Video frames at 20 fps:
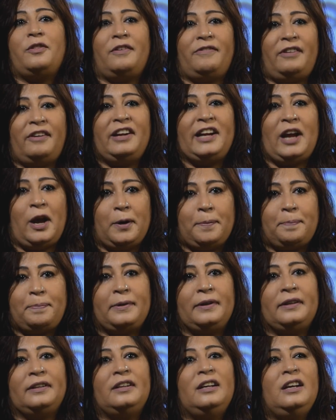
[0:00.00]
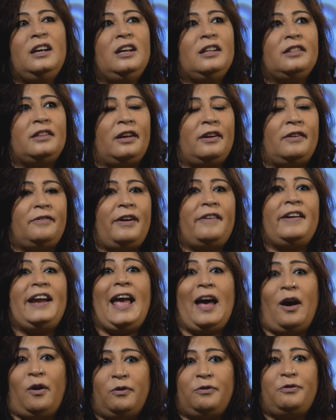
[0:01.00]
They're very open. They're very
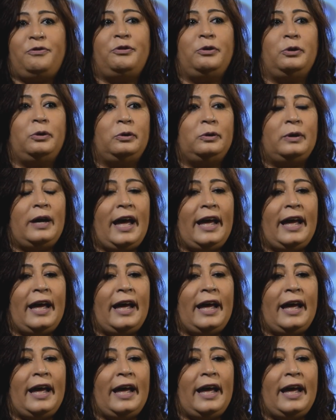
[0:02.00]
helpful.